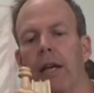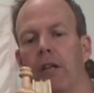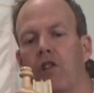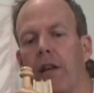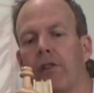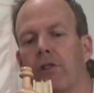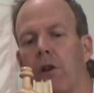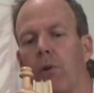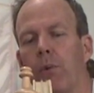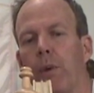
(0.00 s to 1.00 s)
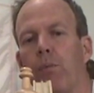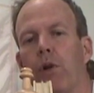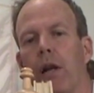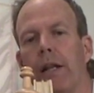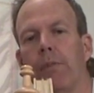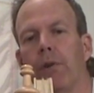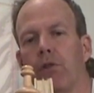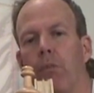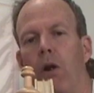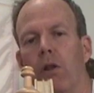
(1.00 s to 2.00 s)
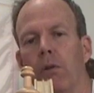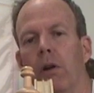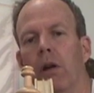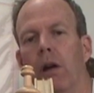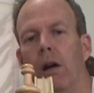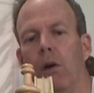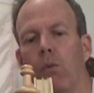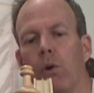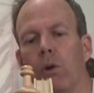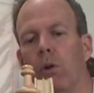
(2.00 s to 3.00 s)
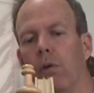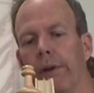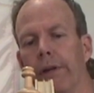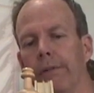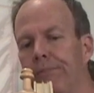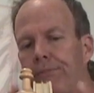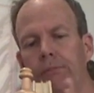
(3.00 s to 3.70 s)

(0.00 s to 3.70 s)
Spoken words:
And chances are when we put on even a smaller whirl over here,